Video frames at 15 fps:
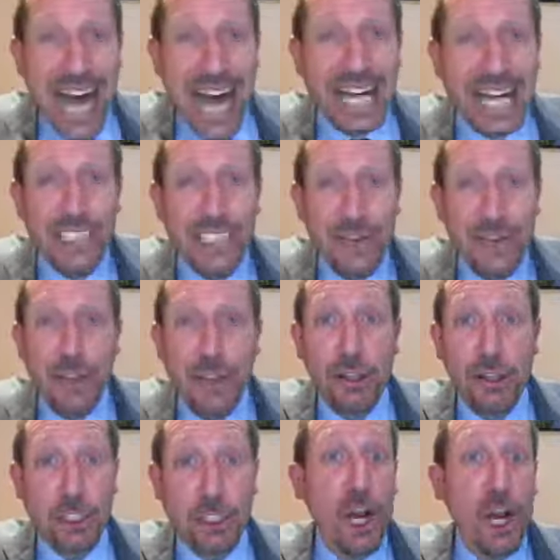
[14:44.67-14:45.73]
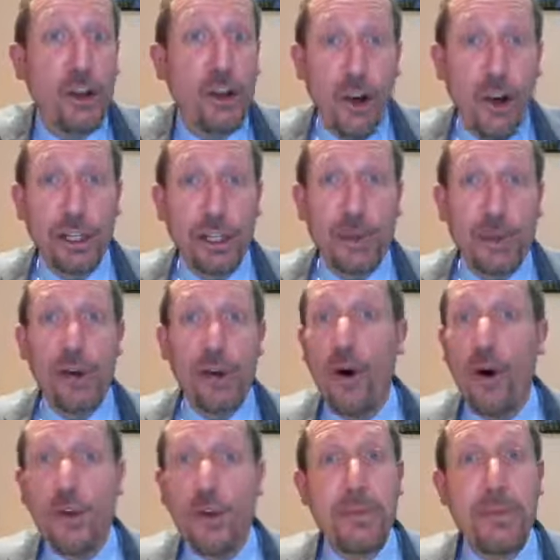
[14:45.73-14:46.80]
Achashverosh called upon
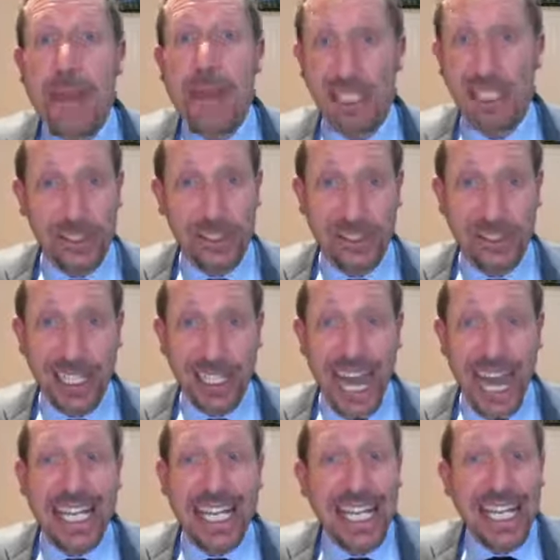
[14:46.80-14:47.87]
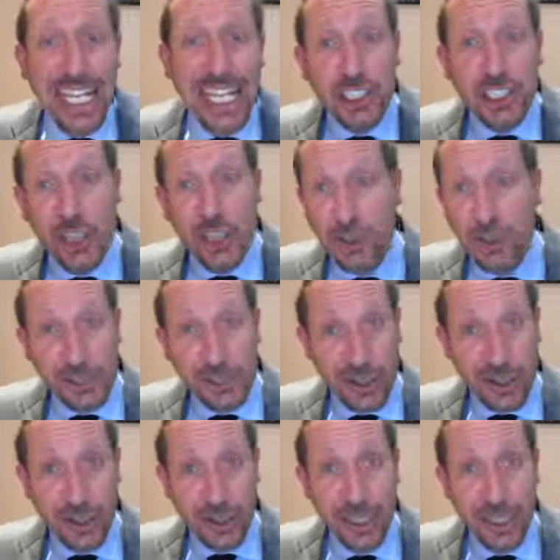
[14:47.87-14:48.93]
all the maidens of the land and he chose
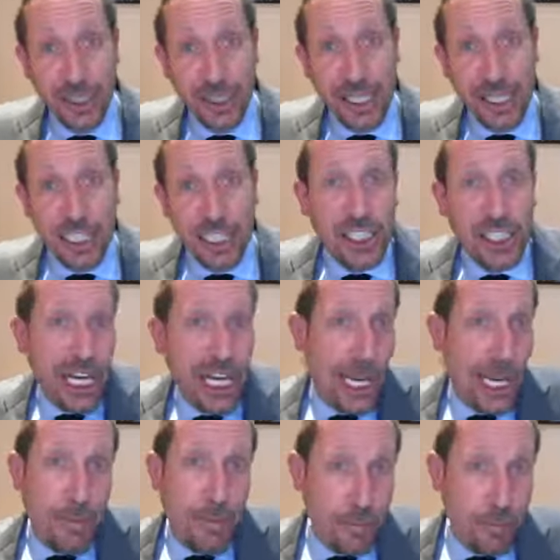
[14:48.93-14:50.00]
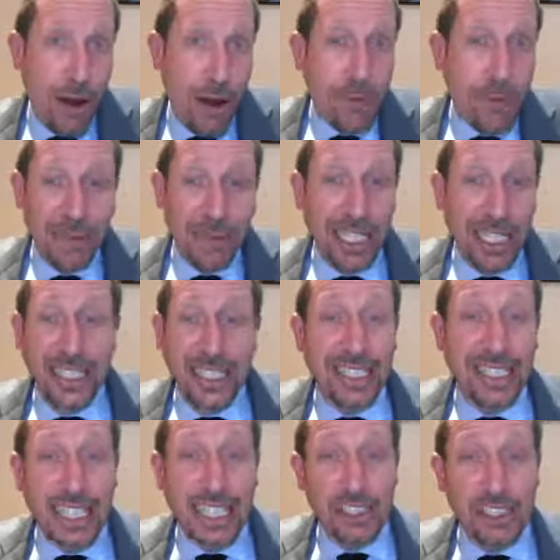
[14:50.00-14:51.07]
her she probably
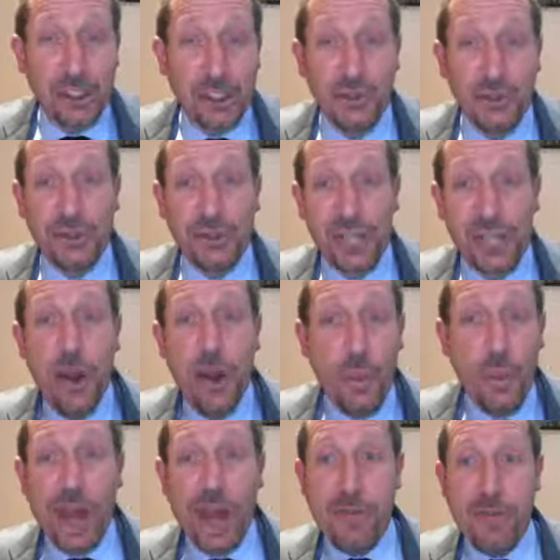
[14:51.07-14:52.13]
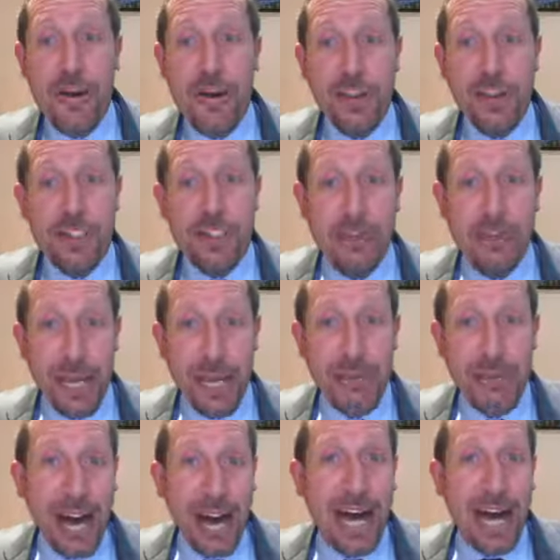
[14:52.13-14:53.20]
didn't get to choose whether or not to
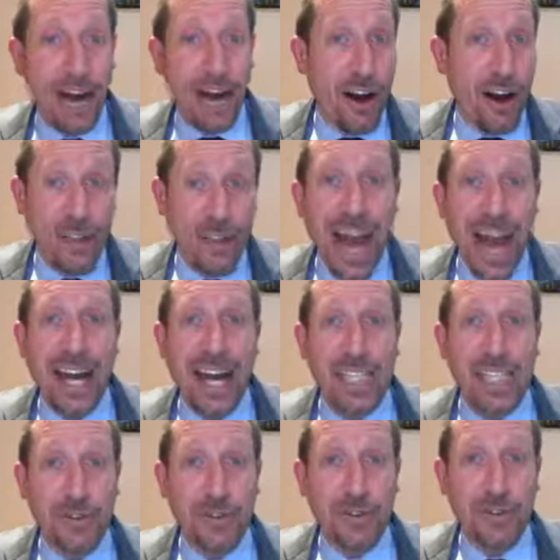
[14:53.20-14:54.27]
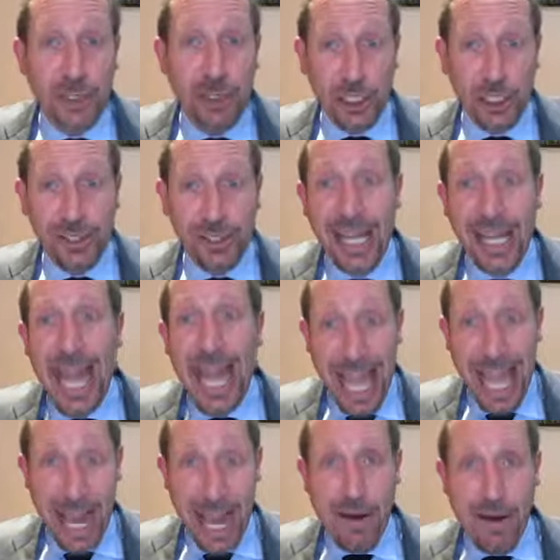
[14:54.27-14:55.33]
be part of Achashverosh's
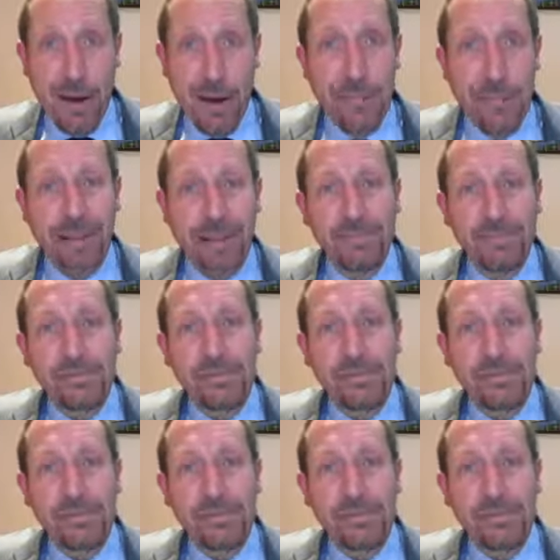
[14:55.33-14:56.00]
harem.